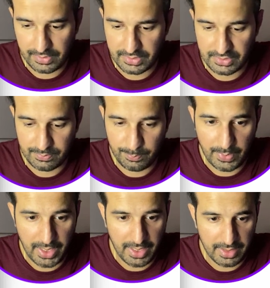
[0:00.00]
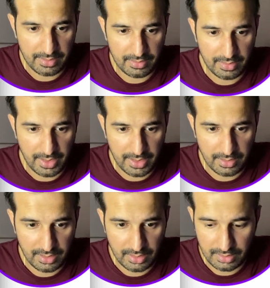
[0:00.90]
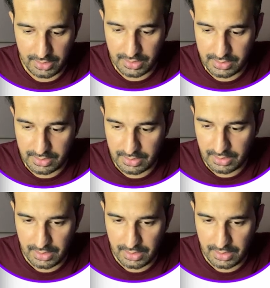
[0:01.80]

a span and in this,